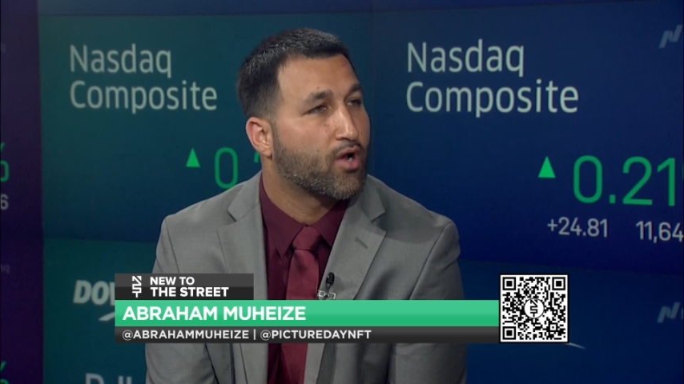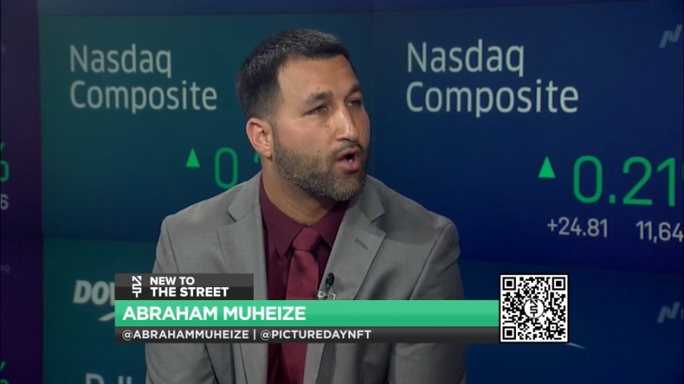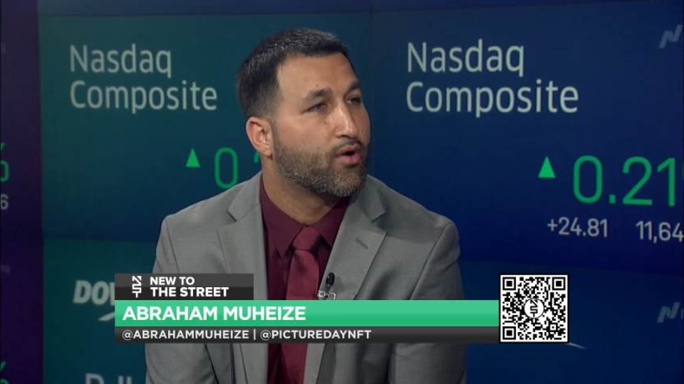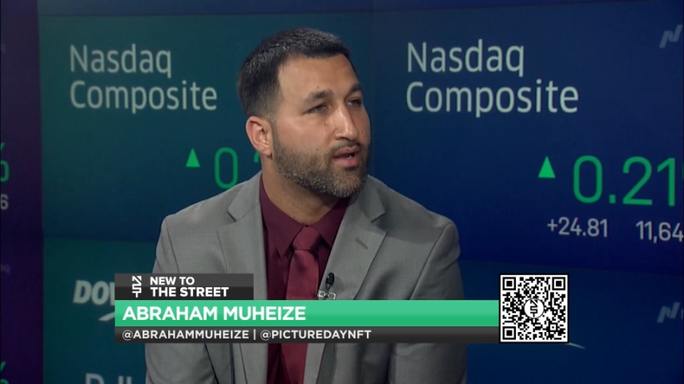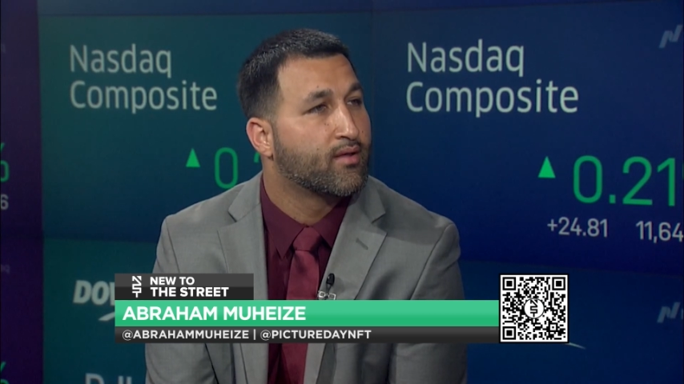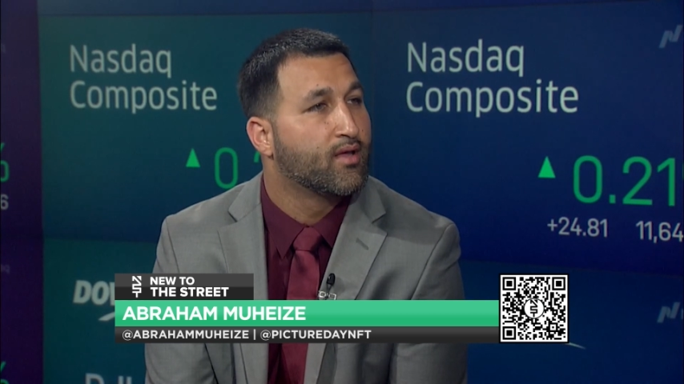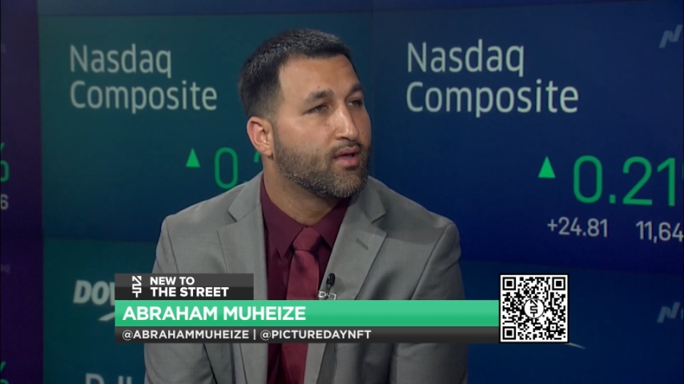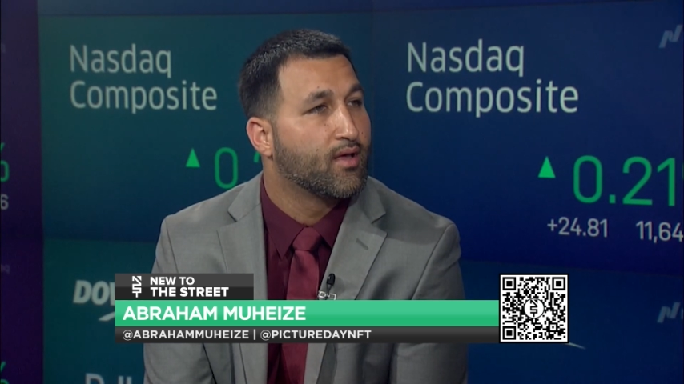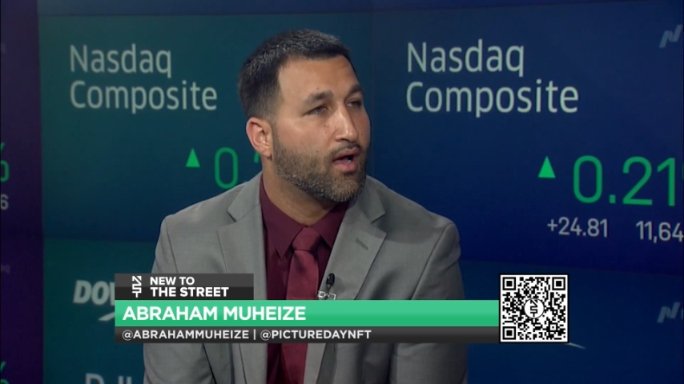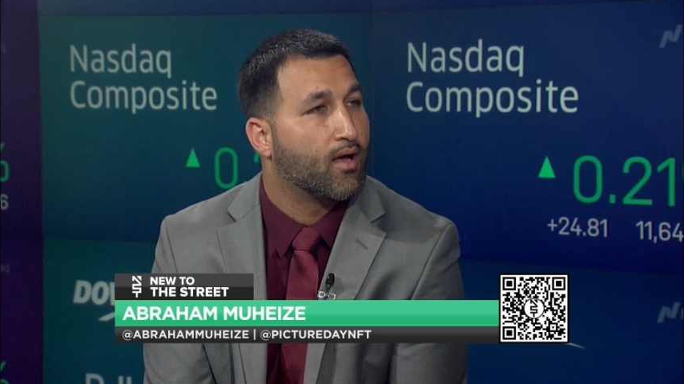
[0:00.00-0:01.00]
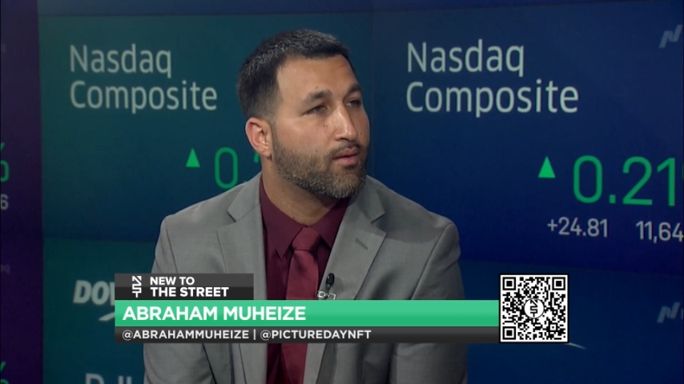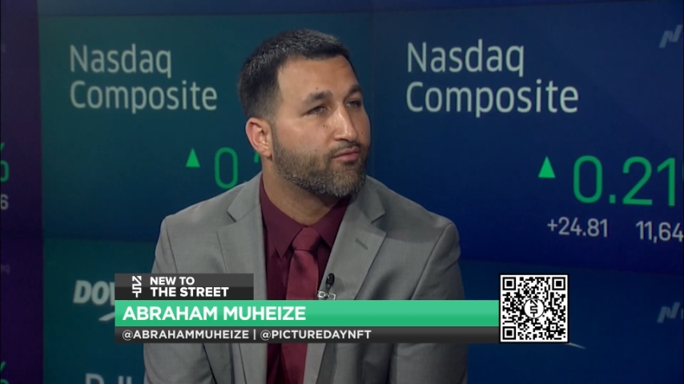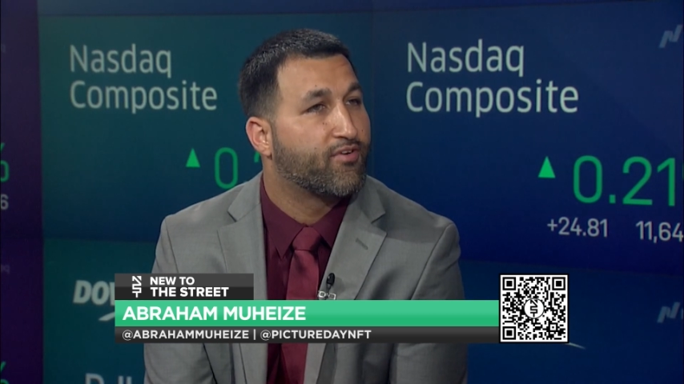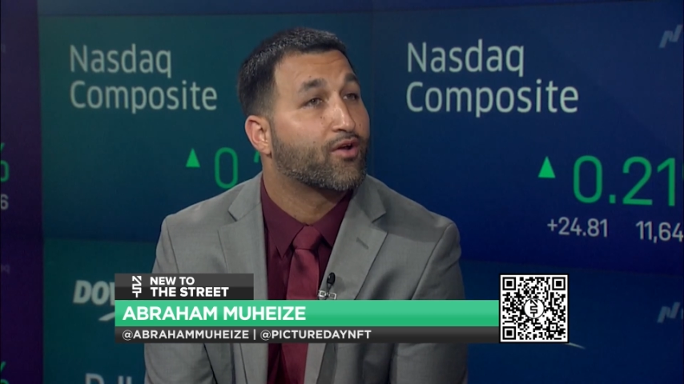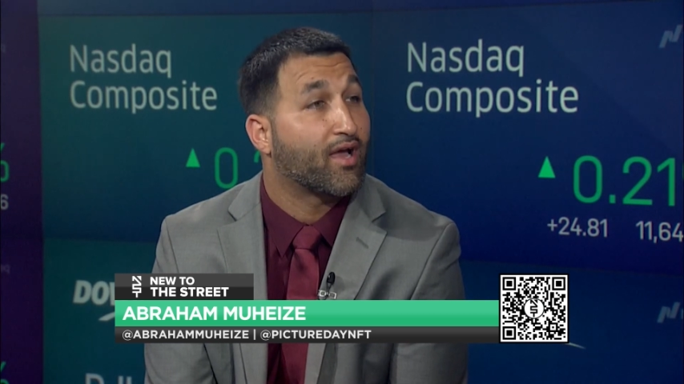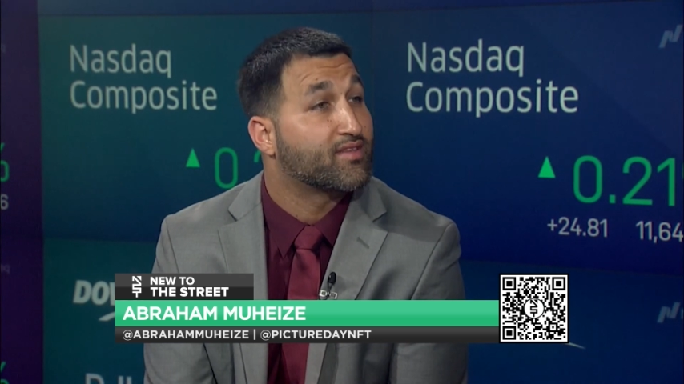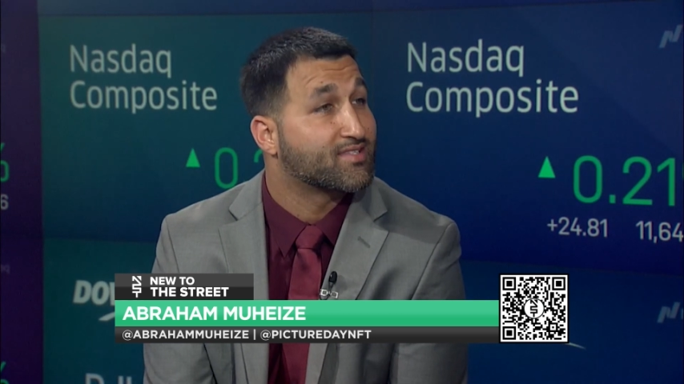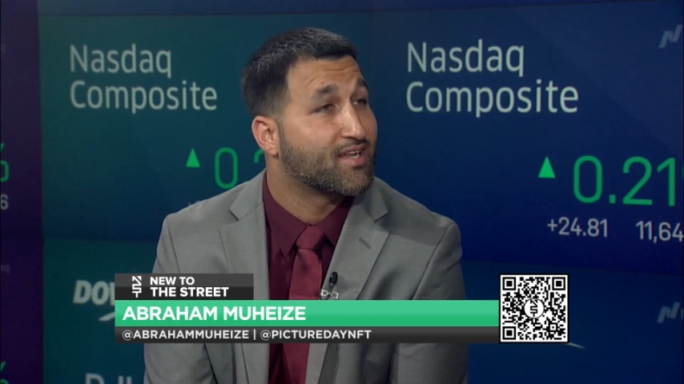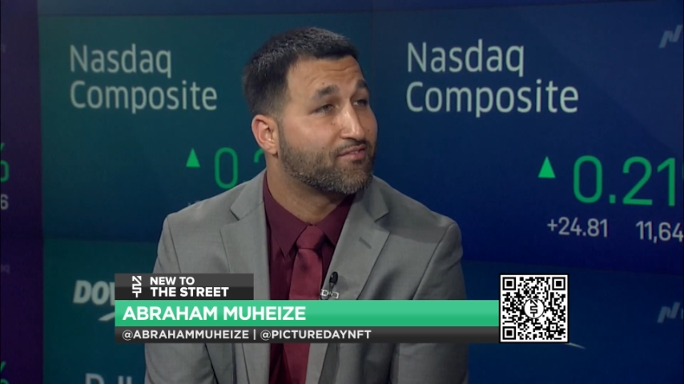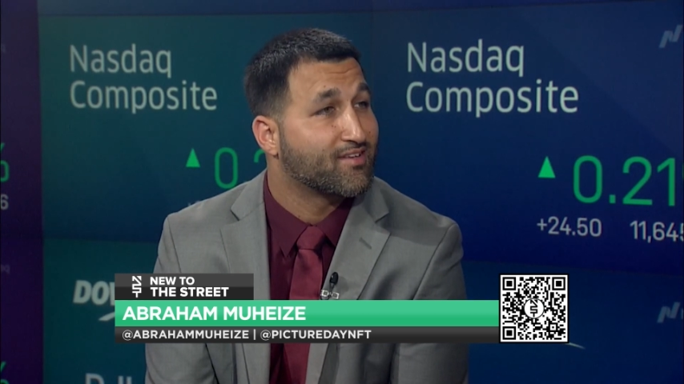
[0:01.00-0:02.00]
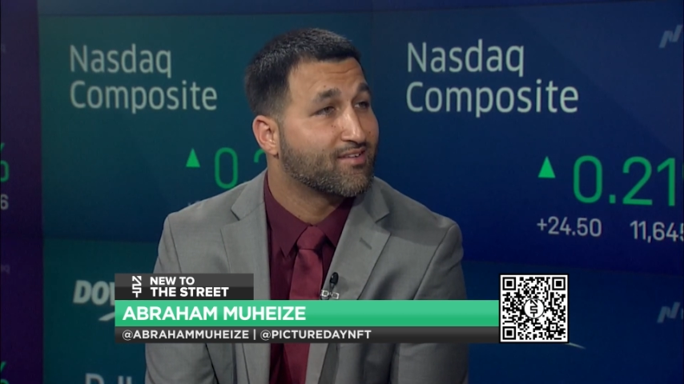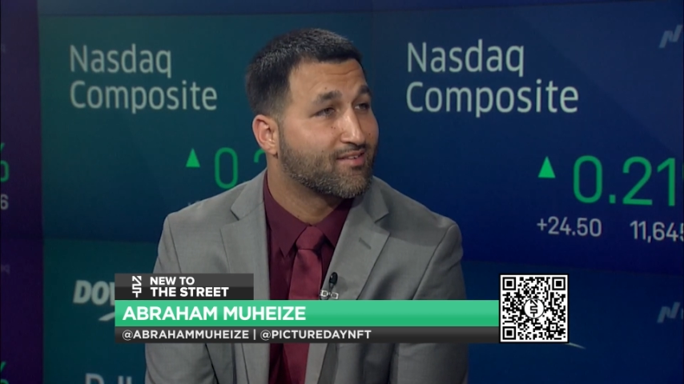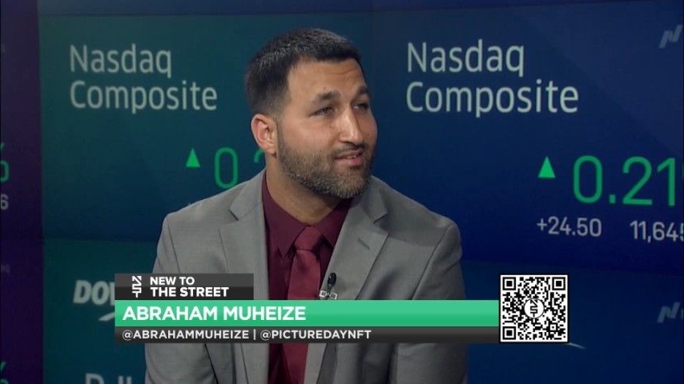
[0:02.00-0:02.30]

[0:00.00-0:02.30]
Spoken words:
grow and figure out these NFTs.